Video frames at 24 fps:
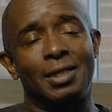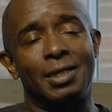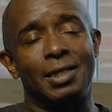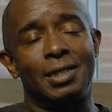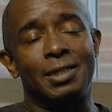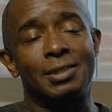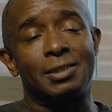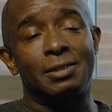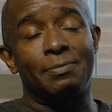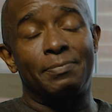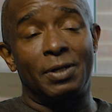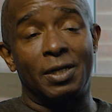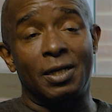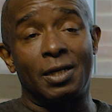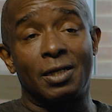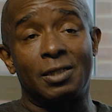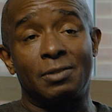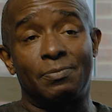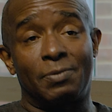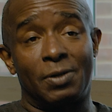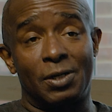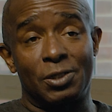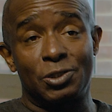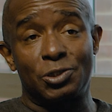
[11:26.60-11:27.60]
is a big
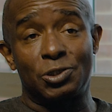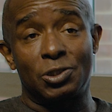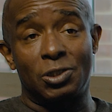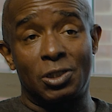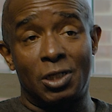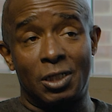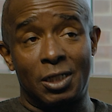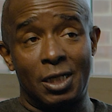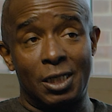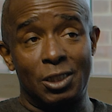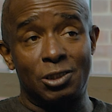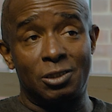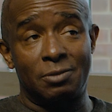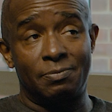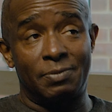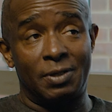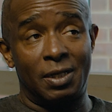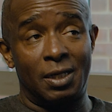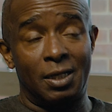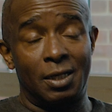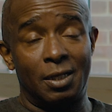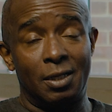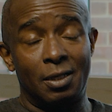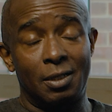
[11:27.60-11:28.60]
inspiration, and they should
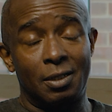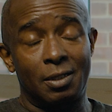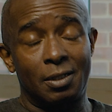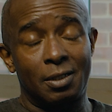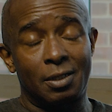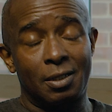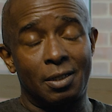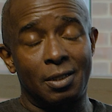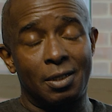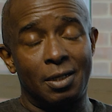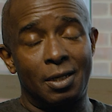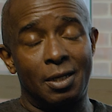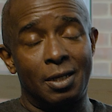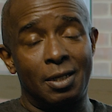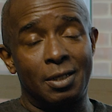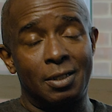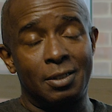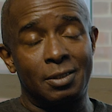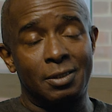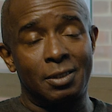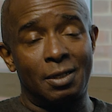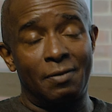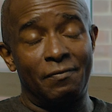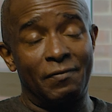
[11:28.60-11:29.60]
be,
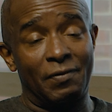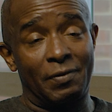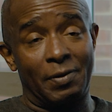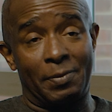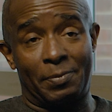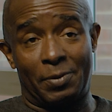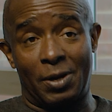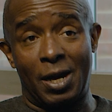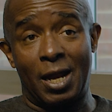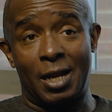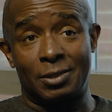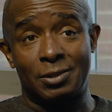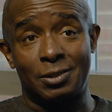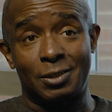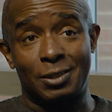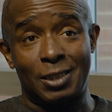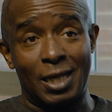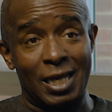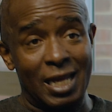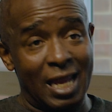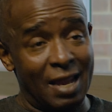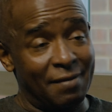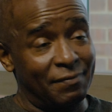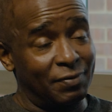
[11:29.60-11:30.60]
and I'm very proud that
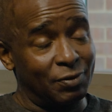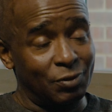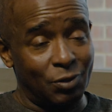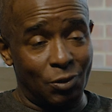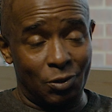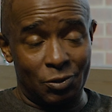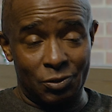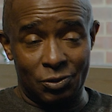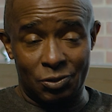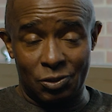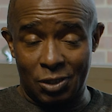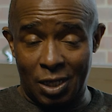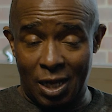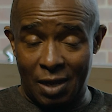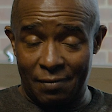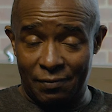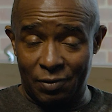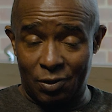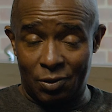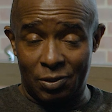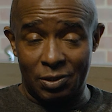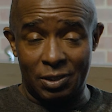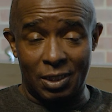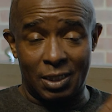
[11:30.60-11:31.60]
they haven't gone
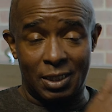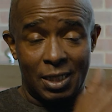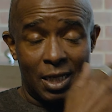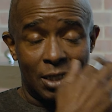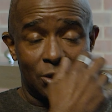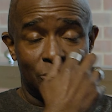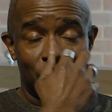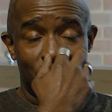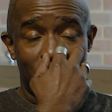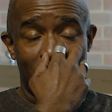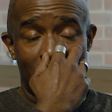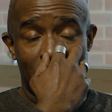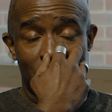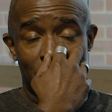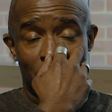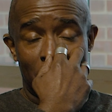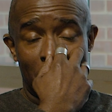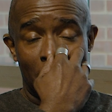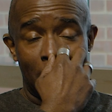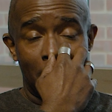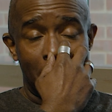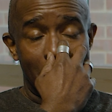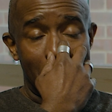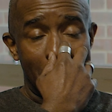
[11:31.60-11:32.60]
down that
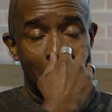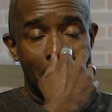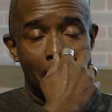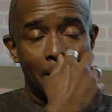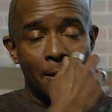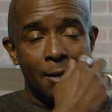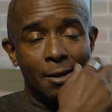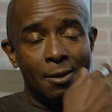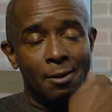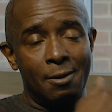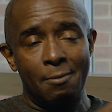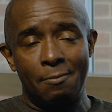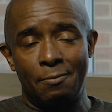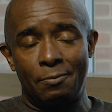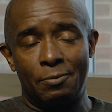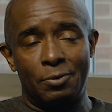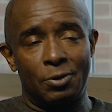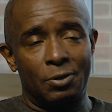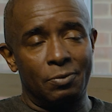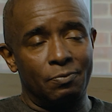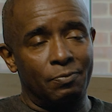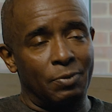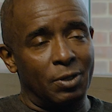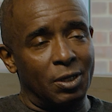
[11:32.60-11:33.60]
trajectory.
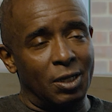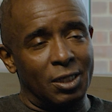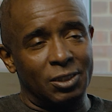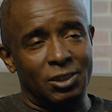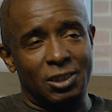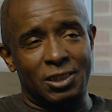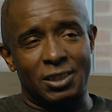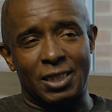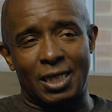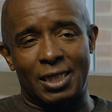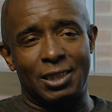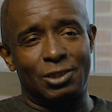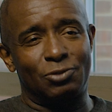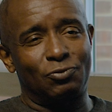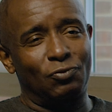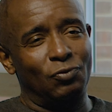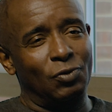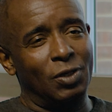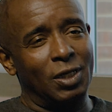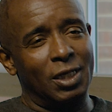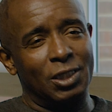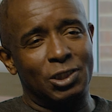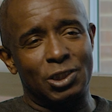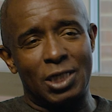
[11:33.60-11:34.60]
But as I said, it's
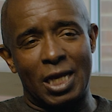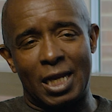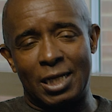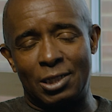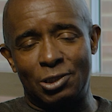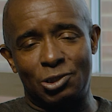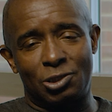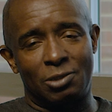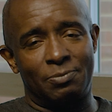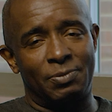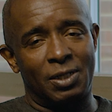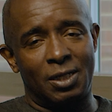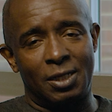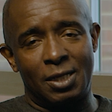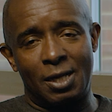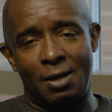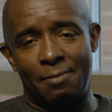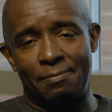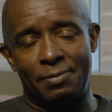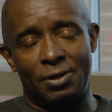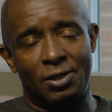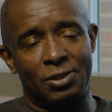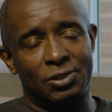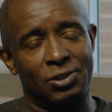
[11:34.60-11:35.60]
really challenging being a
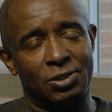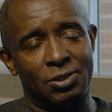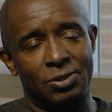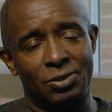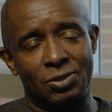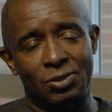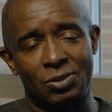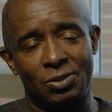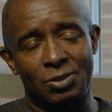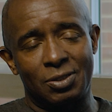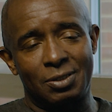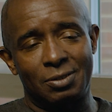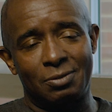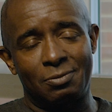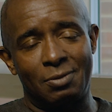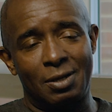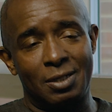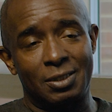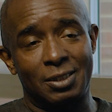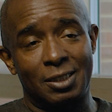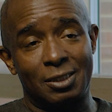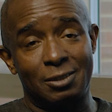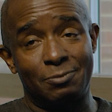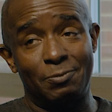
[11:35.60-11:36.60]
young person
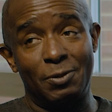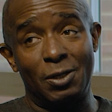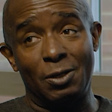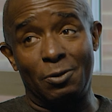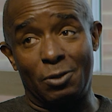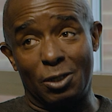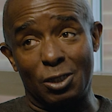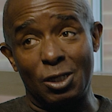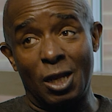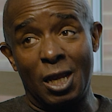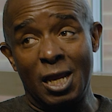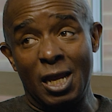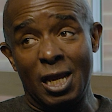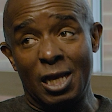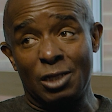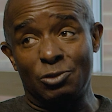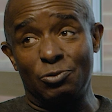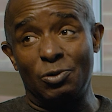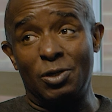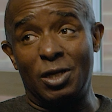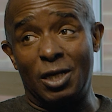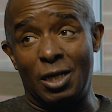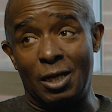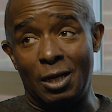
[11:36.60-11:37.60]
around here. It's
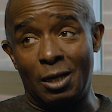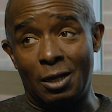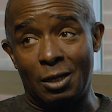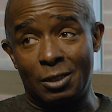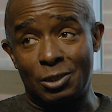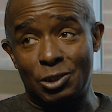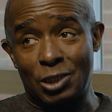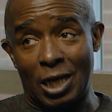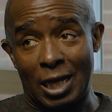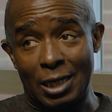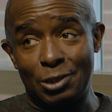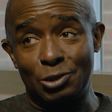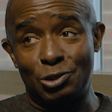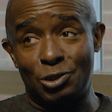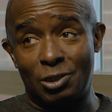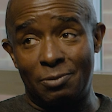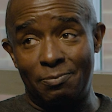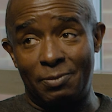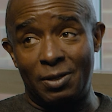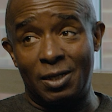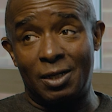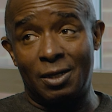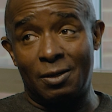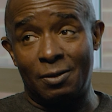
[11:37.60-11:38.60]
really
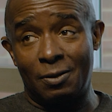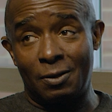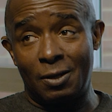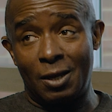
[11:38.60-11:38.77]
challenging being